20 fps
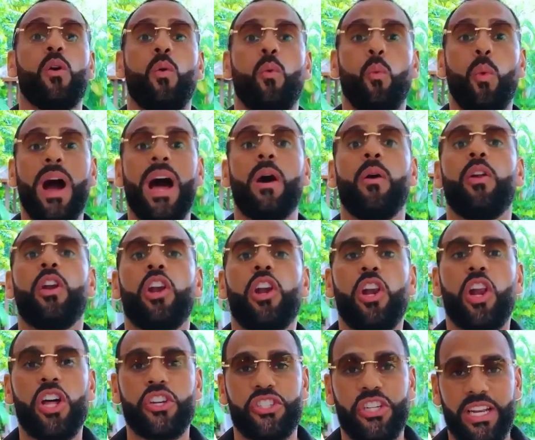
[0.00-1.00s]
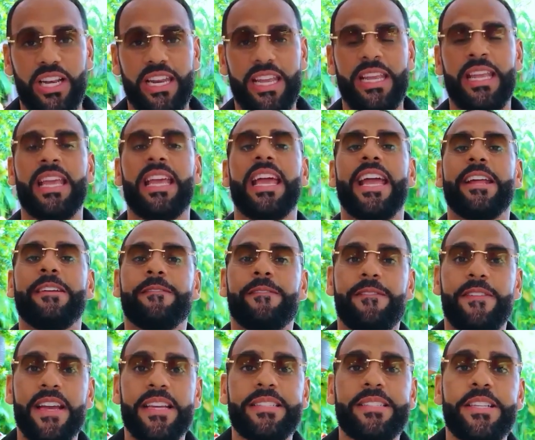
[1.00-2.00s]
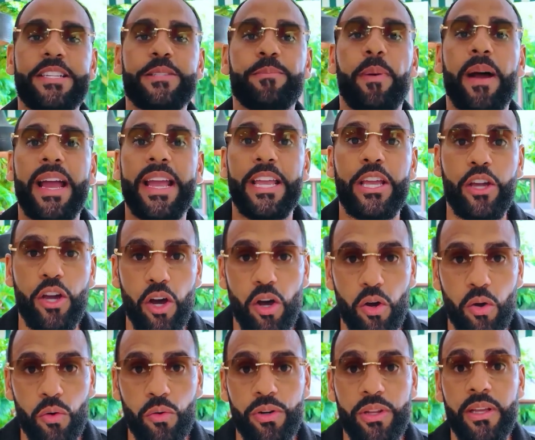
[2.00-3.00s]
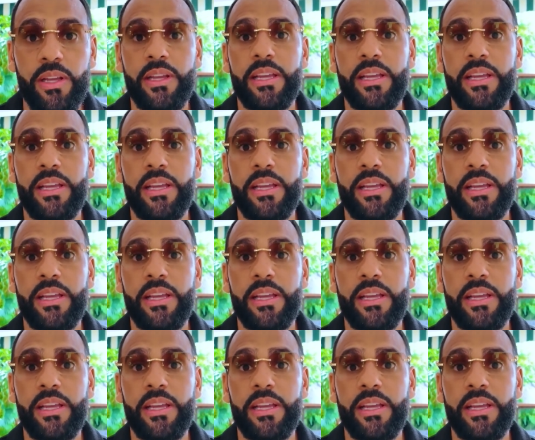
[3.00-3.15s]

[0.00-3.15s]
Well, logically, investors buy gold